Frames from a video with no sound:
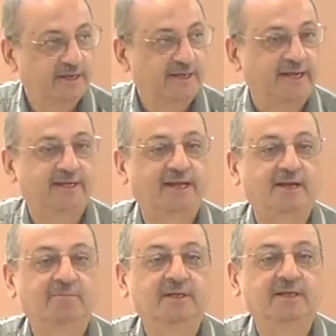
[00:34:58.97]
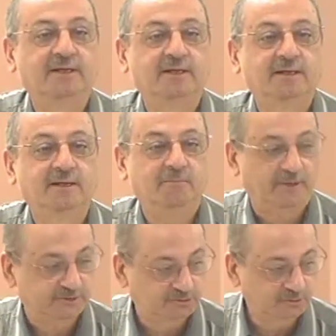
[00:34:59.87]
It can be
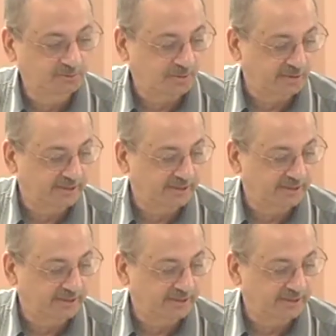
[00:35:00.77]
mansoob or it